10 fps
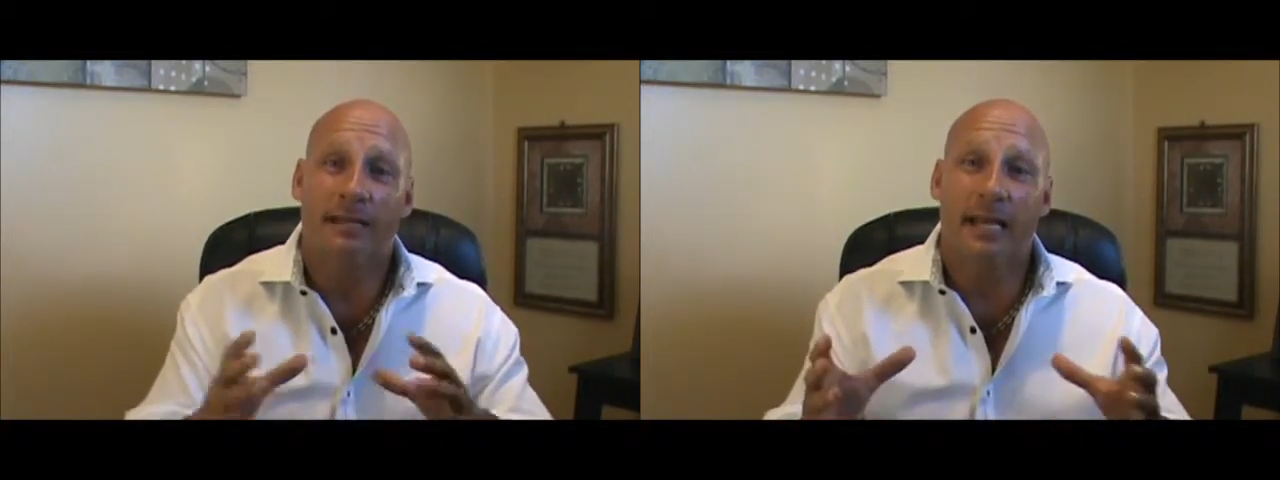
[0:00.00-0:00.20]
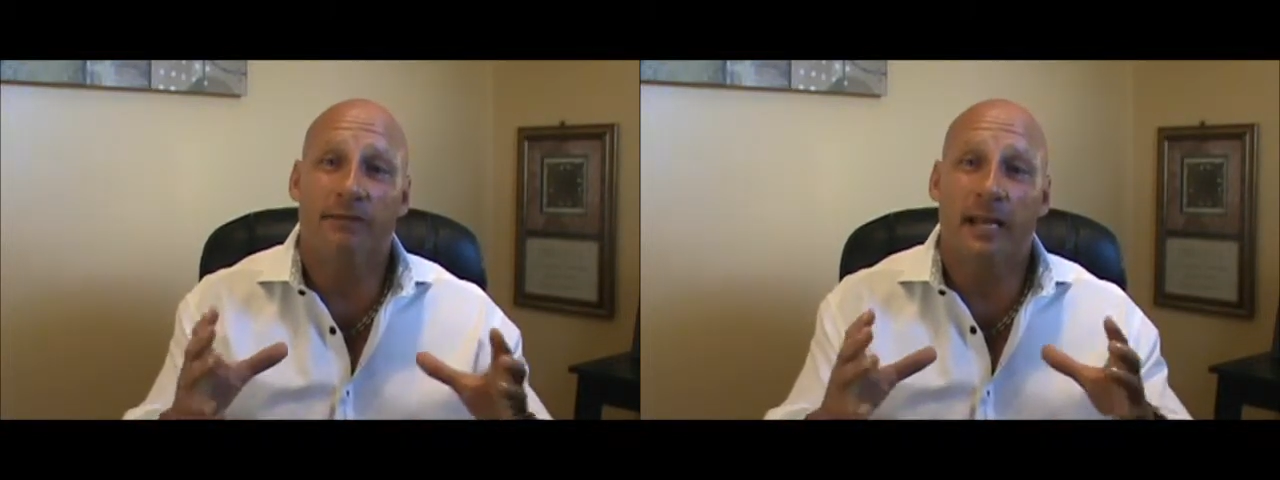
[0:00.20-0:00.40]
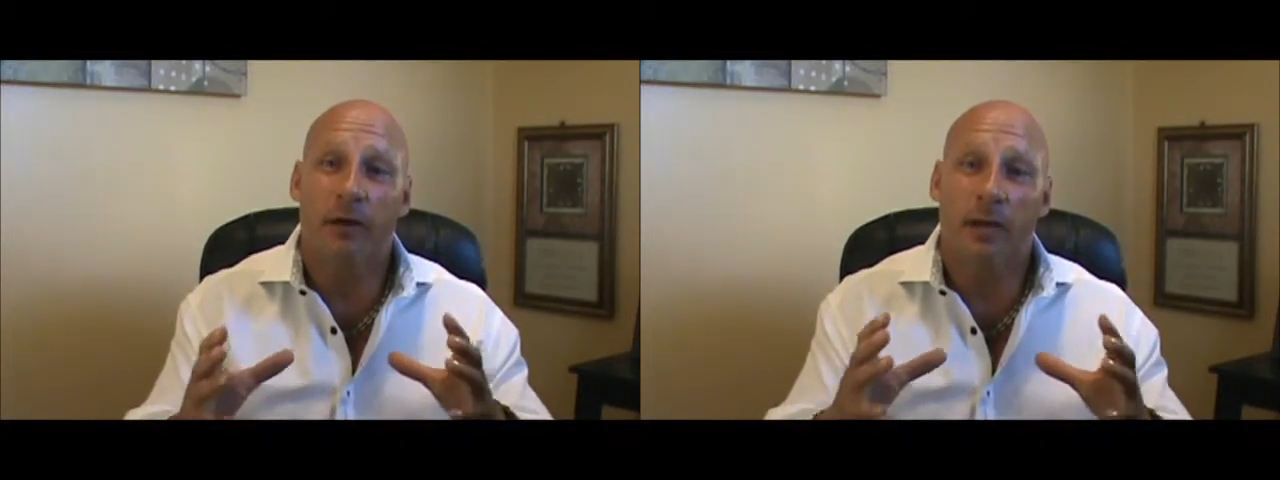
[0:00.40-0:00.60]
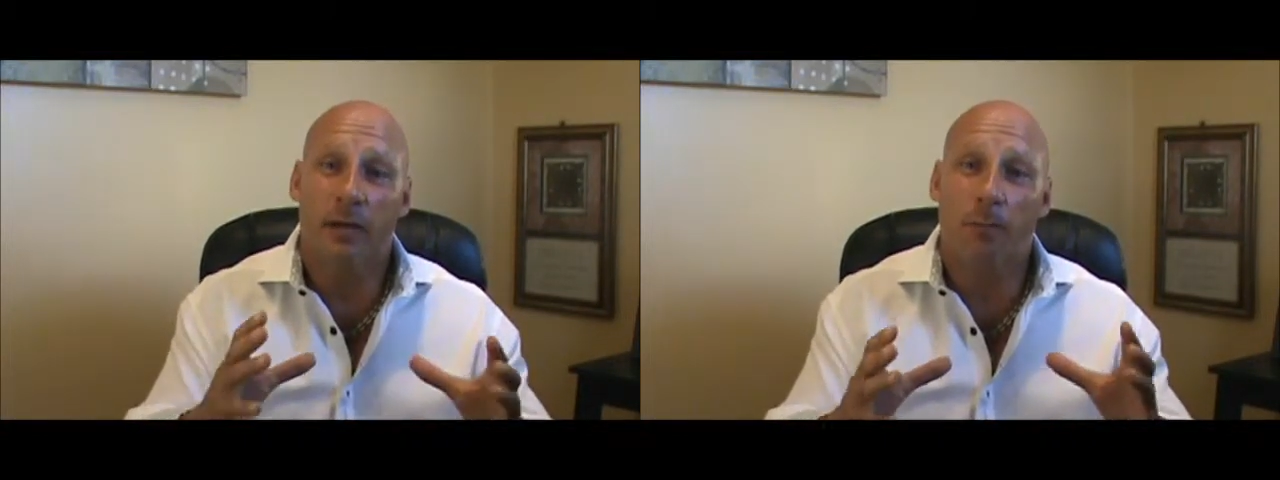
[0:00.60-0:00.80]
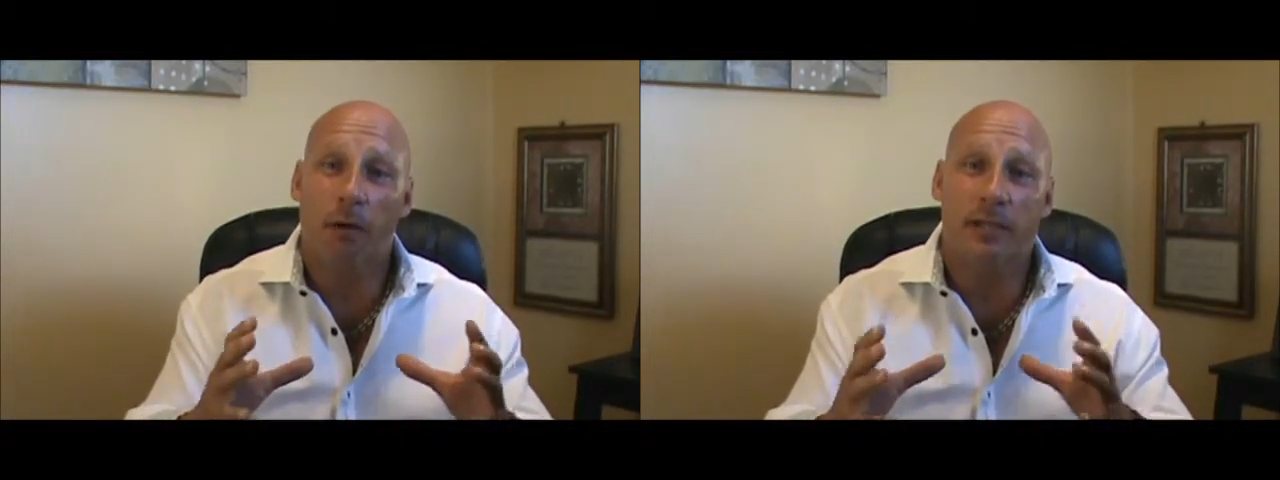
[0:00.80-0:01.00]

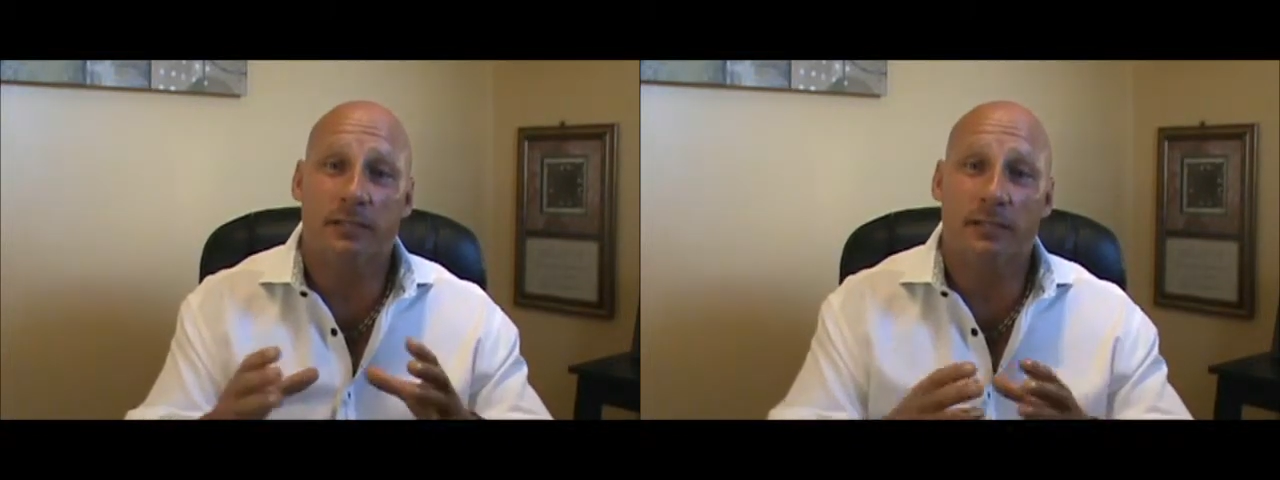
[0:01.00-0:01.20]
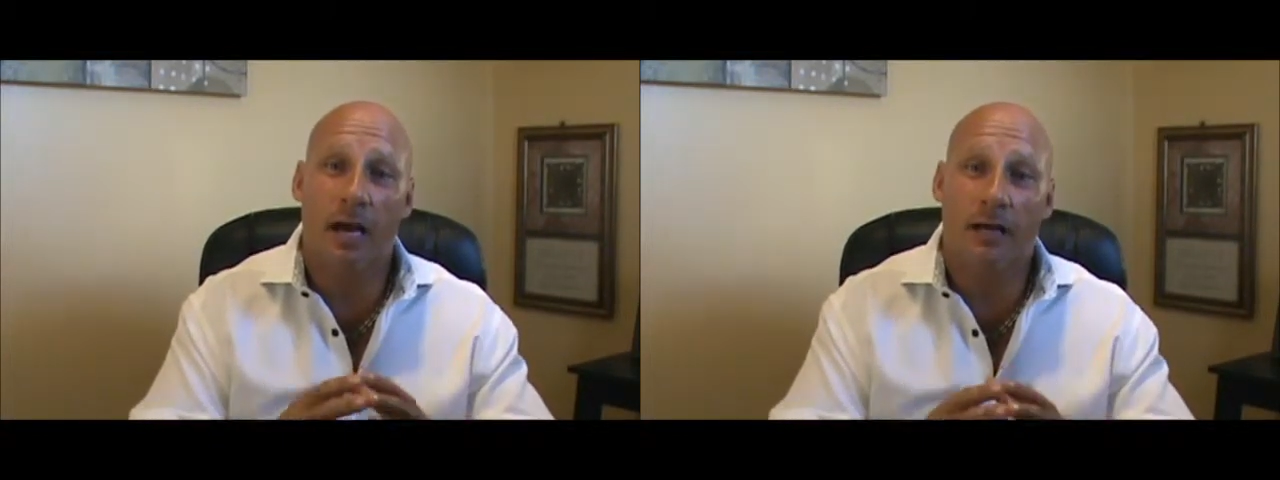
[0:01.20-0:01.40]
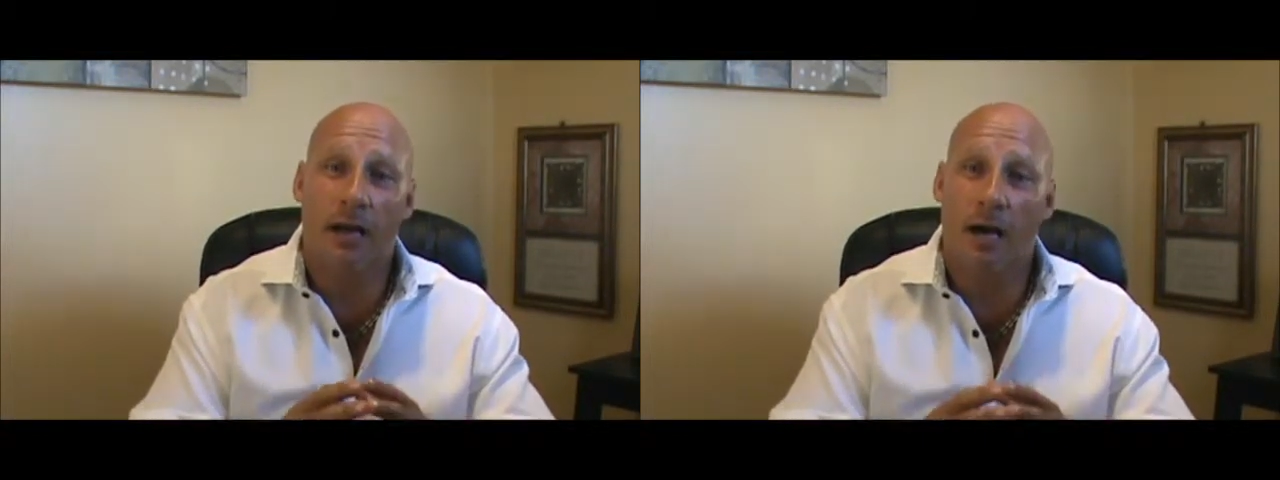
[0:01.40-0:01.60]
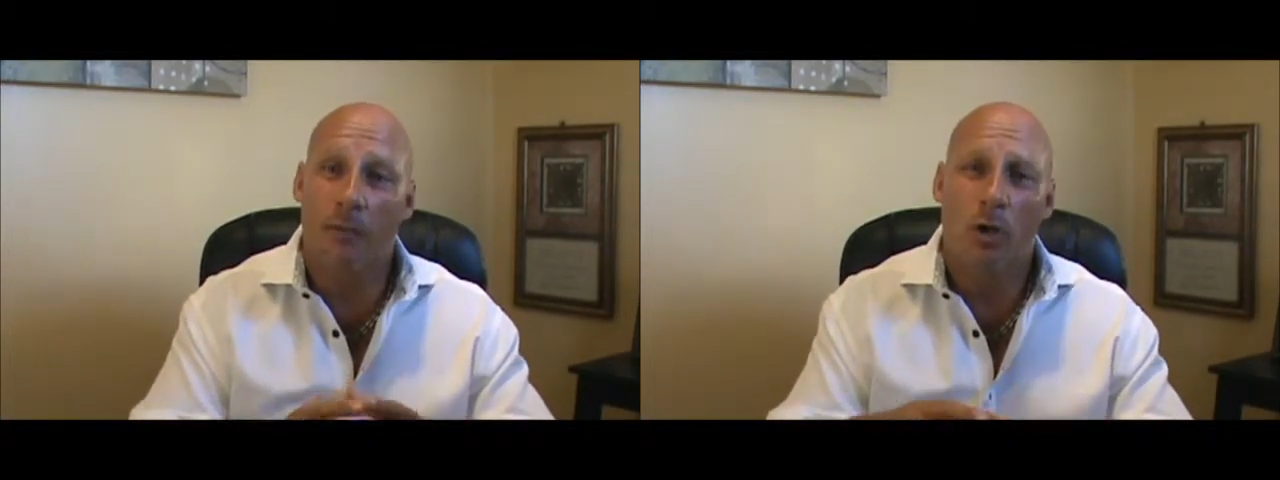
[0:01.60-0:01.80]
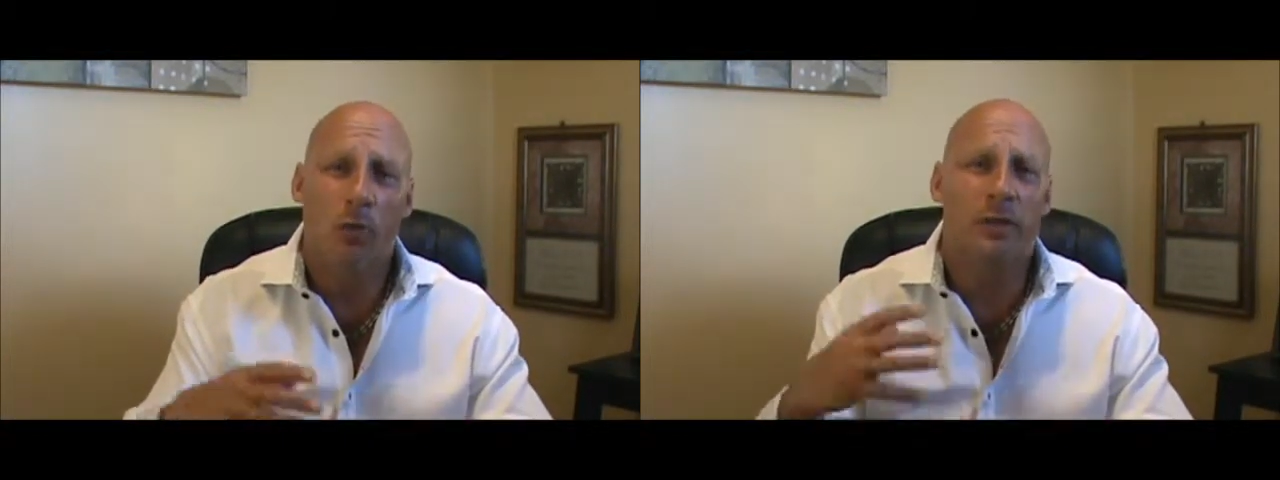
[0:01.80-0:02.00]
DaveDaleyEnterprises.com.